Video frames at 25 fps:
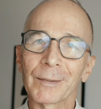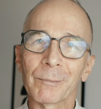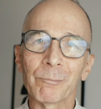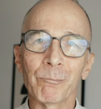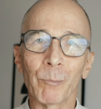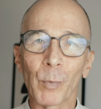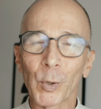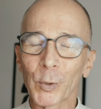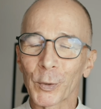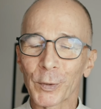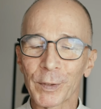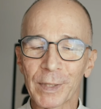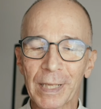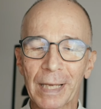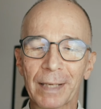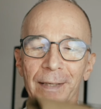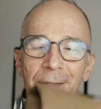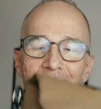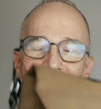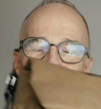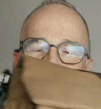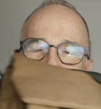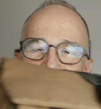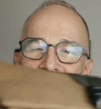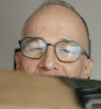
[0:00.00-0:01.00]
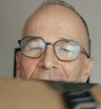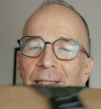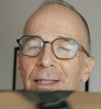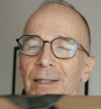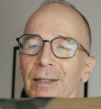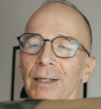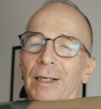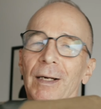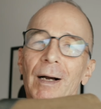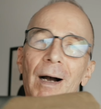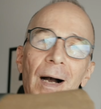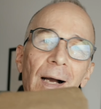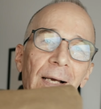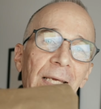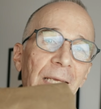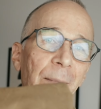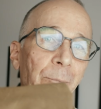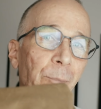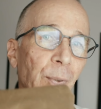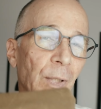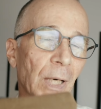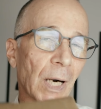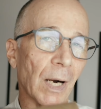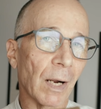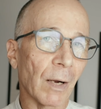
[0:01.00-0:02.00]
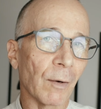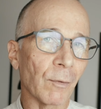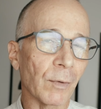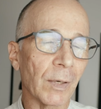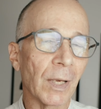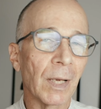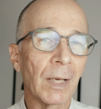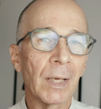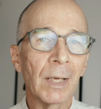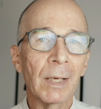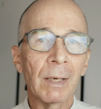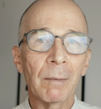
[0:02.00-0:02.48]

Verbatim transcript: more than this uh, khaki brown